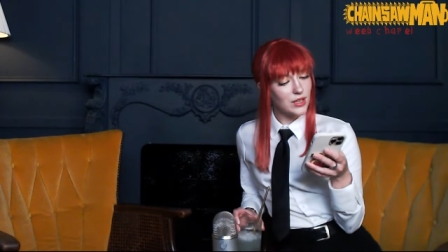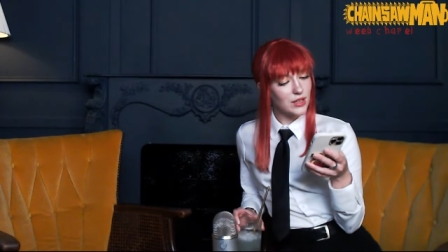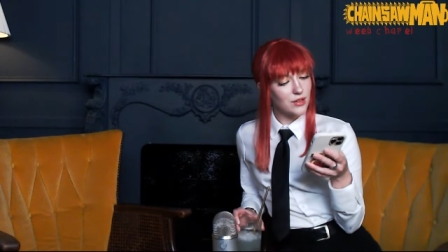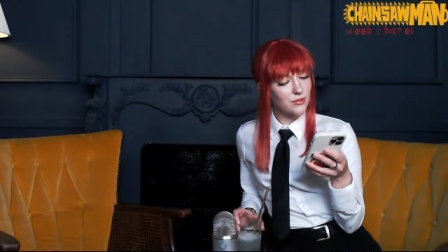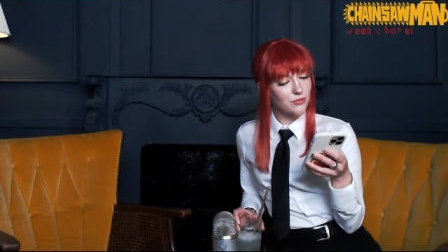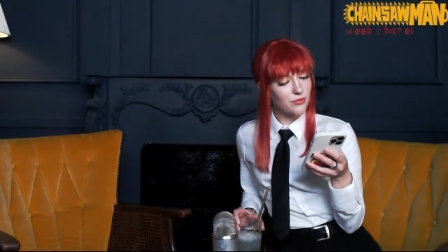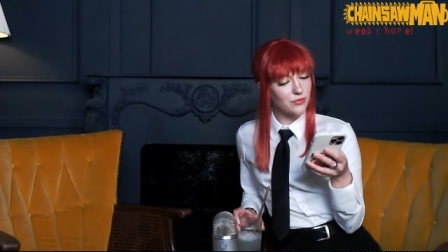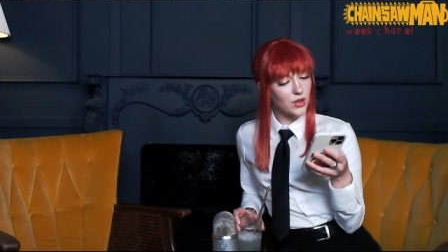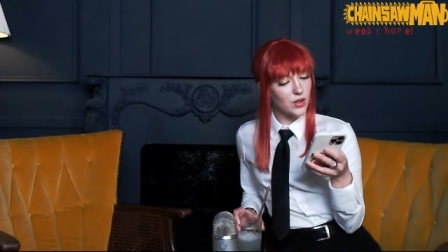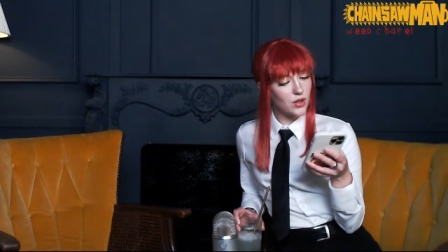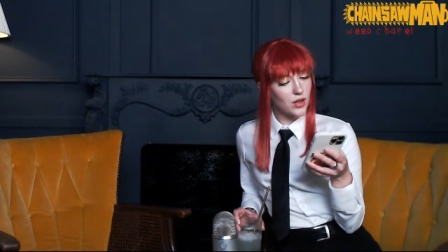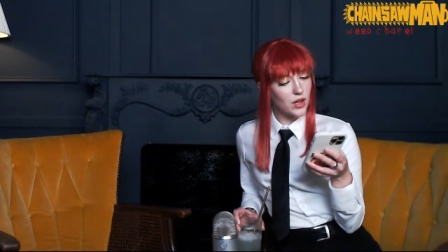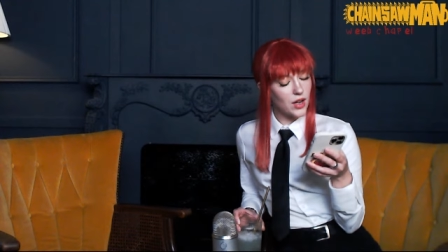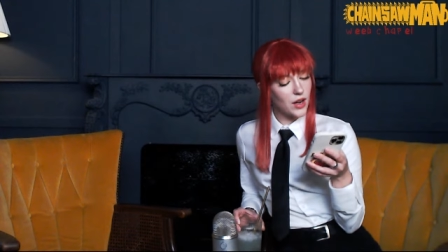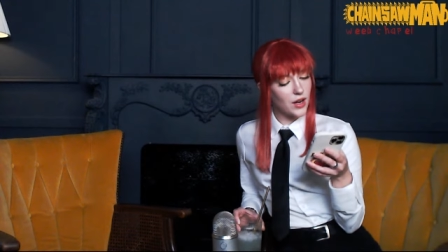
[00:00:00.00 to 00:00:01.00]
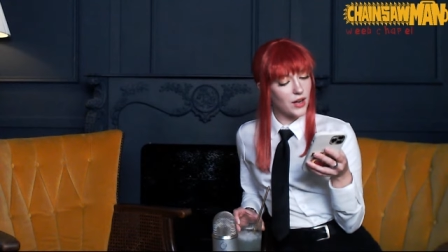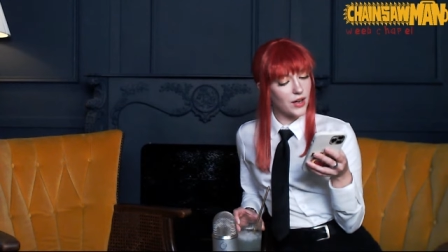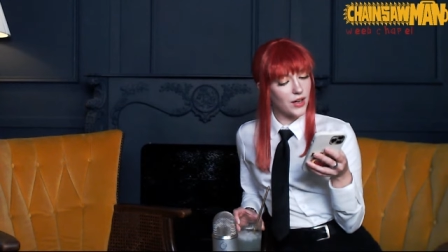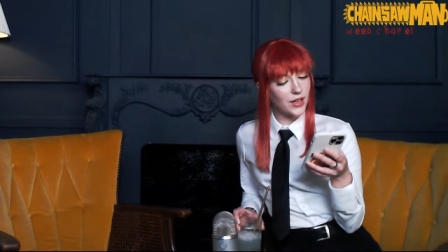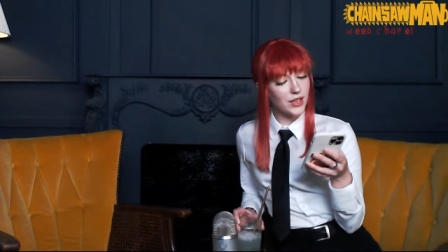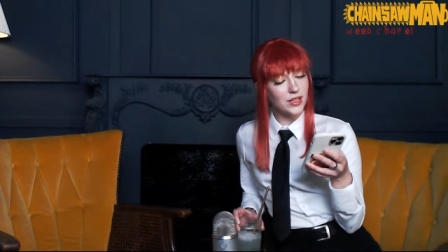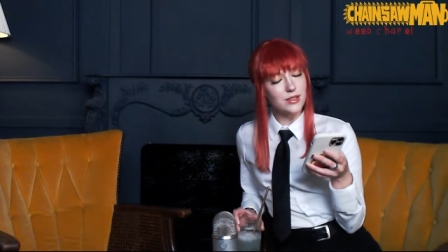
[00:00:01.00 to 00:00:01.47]
if
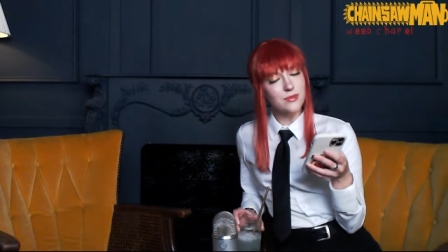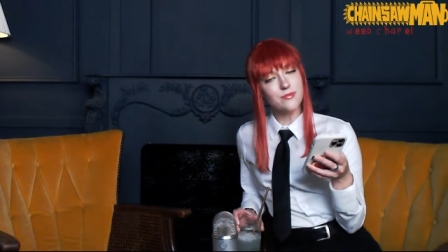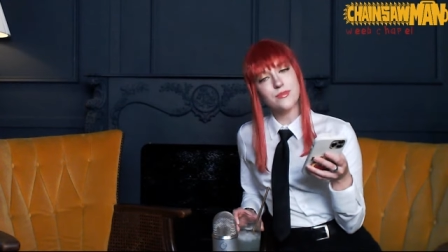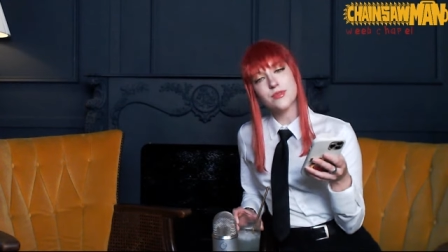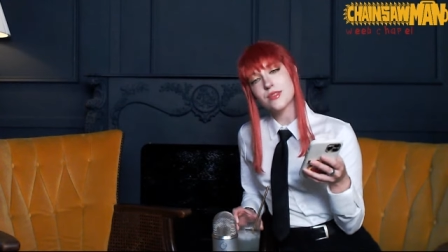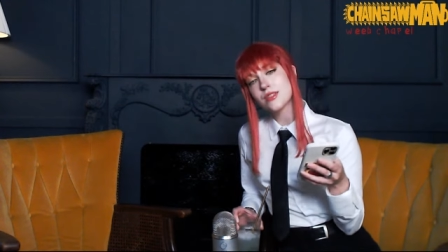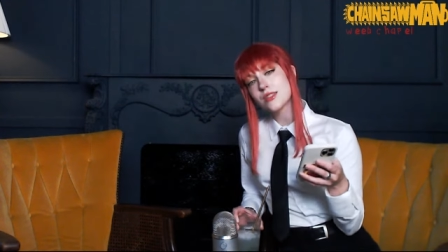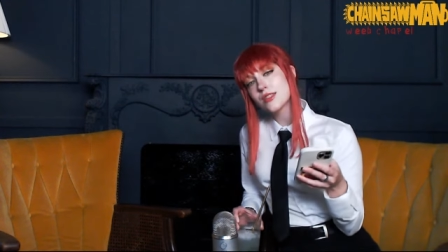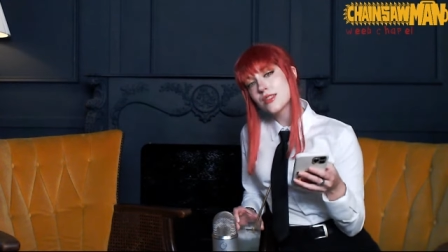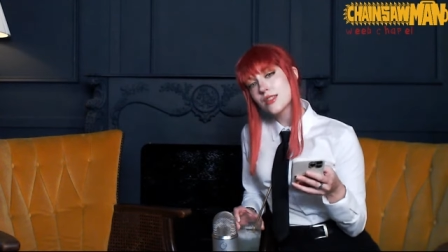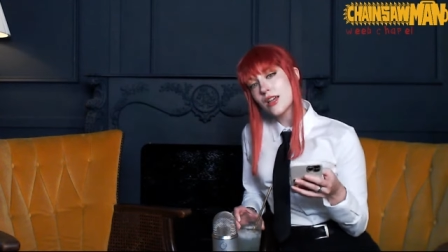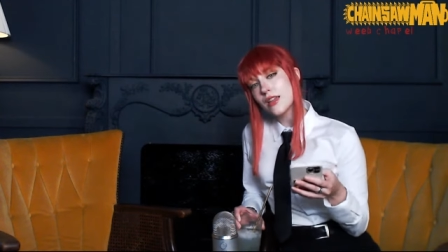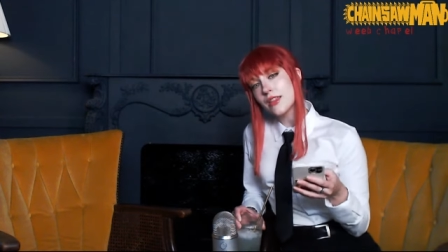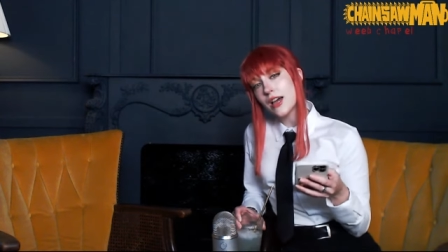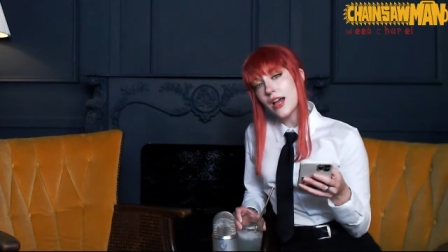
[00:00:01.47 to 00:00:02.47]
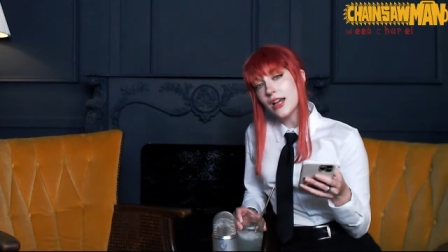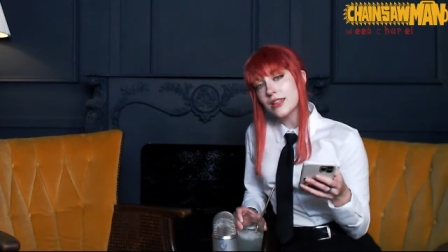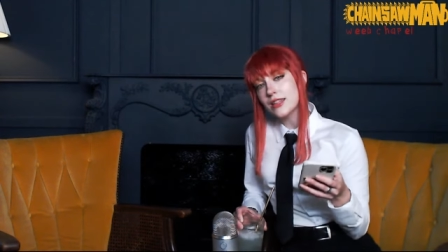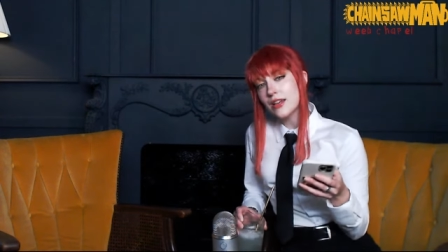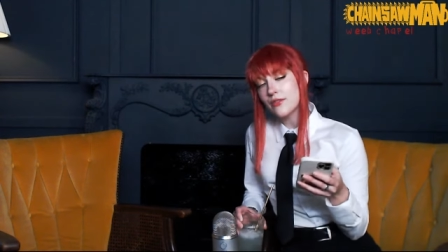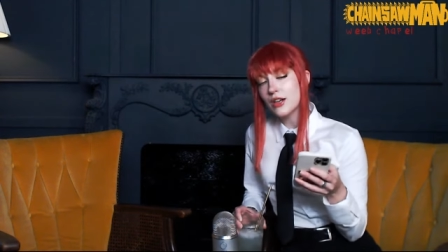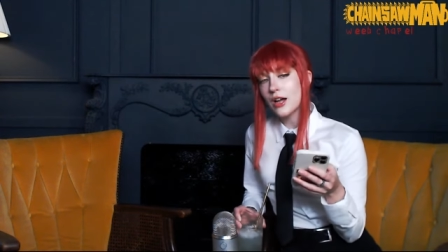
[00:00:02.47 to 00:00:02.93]
I said that had
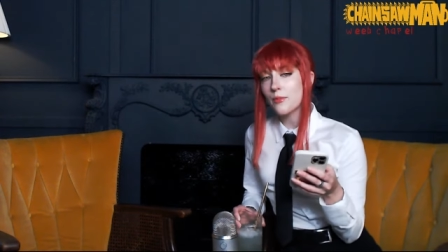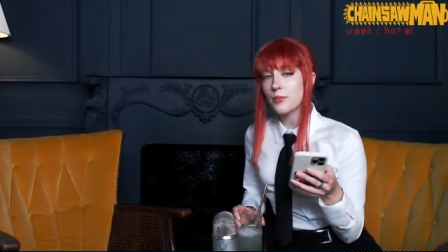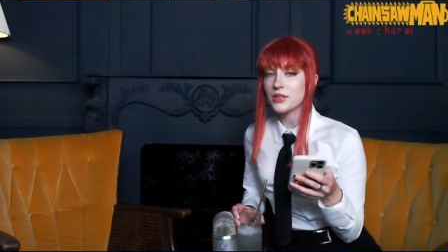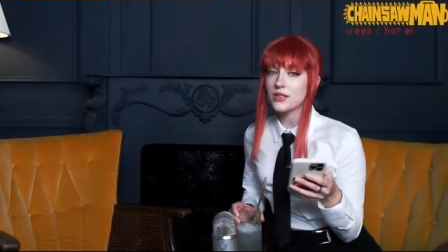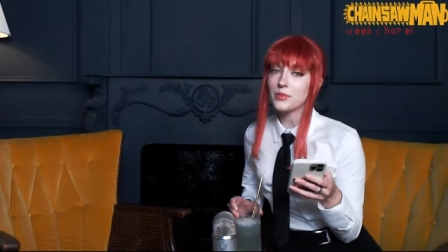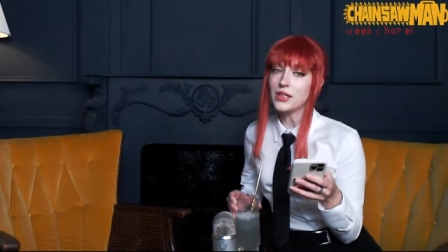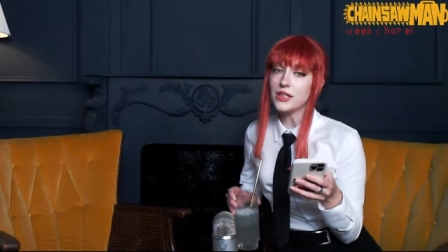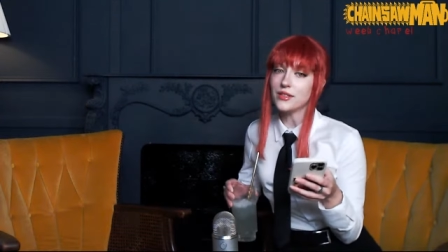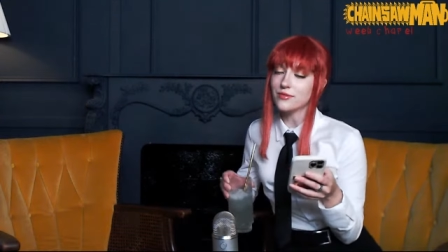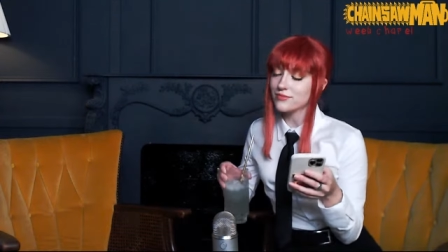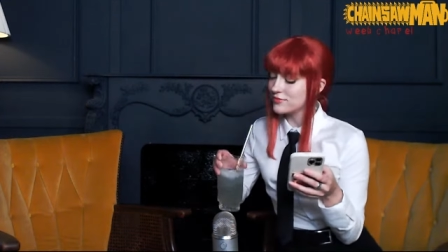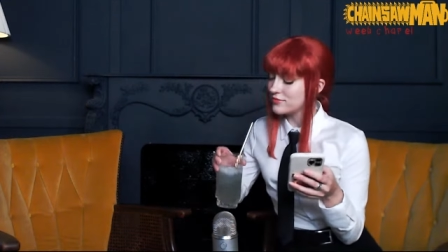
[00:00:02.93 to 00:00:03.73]
never happened to me.